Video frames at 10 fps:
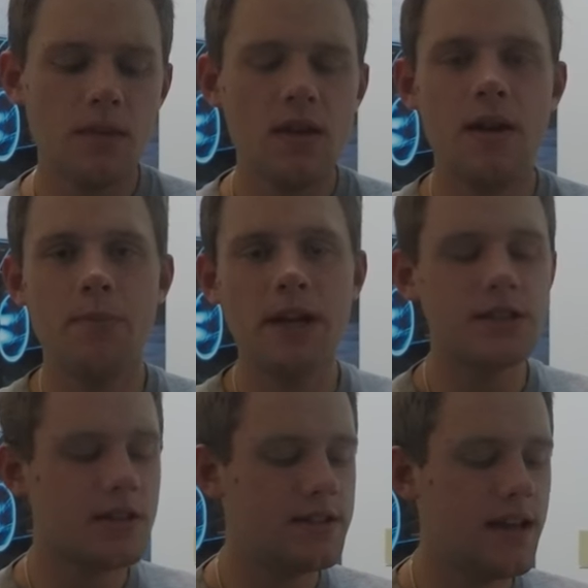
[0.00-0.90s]
It
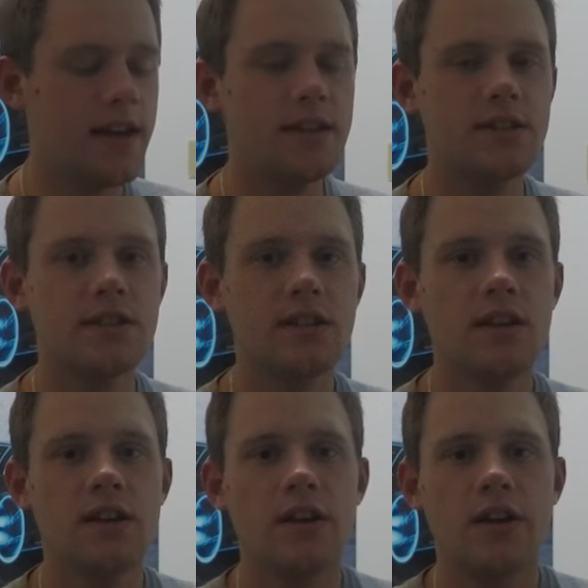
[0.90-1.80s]
basically takes
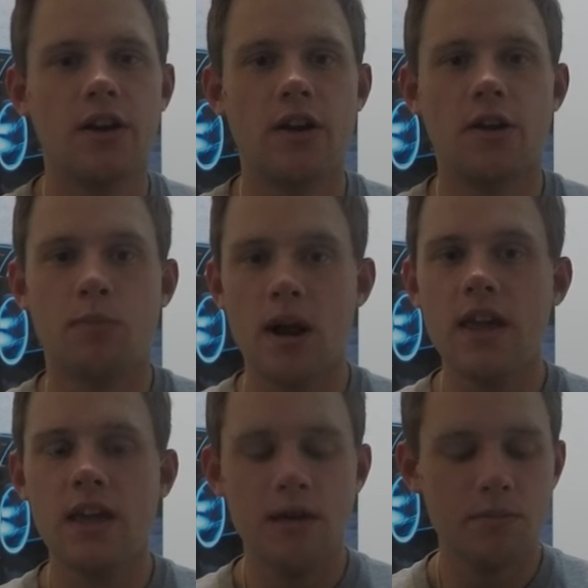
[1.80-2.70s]
your
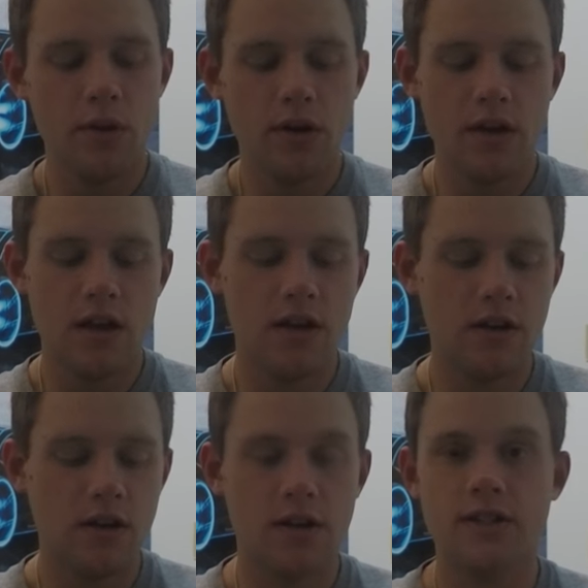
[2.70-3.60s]
braking input and
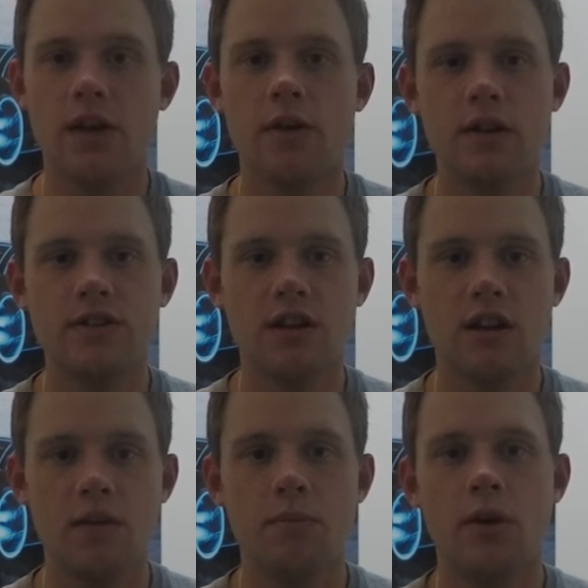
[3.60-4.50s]
your acceleration
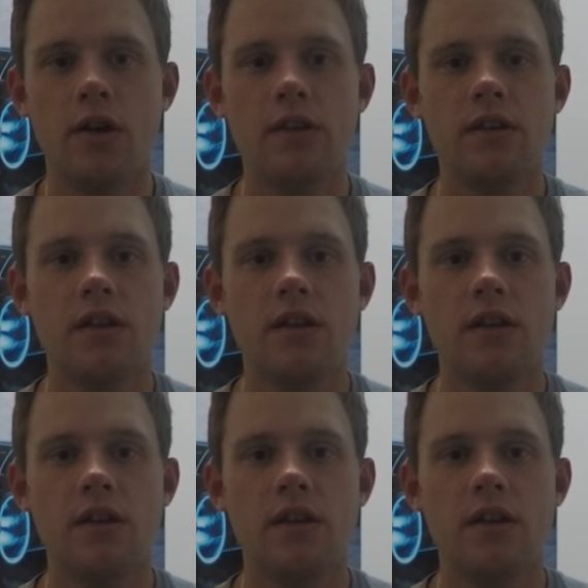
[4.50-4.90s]
input,